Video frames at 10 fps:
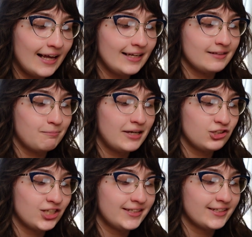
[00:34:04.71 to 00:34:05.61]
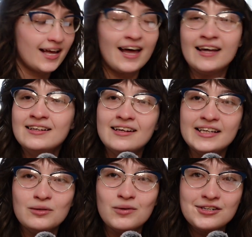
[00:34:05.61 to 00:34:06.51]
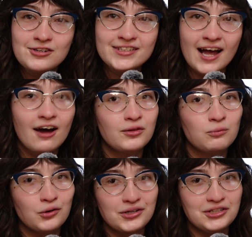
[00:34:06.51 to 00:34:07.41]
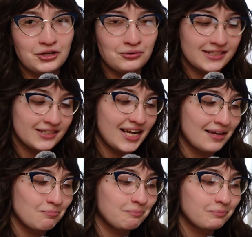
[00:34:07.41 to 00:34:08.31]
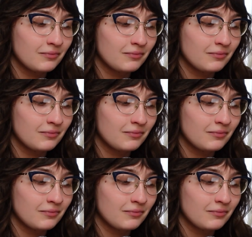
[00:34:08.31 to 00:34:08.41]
and mentions that he wonders how the warden knew his name